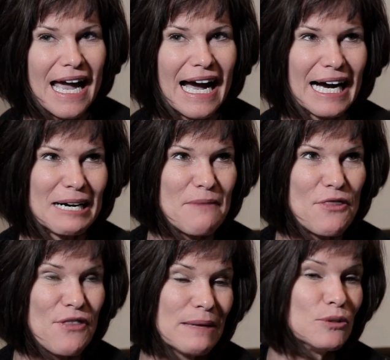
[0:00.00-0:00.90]

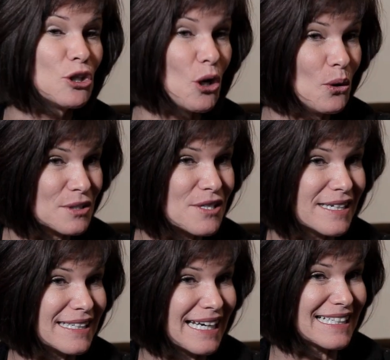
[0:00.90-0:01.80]
They will go to
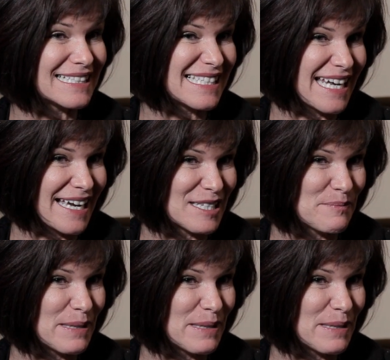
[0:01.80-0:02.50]
the United States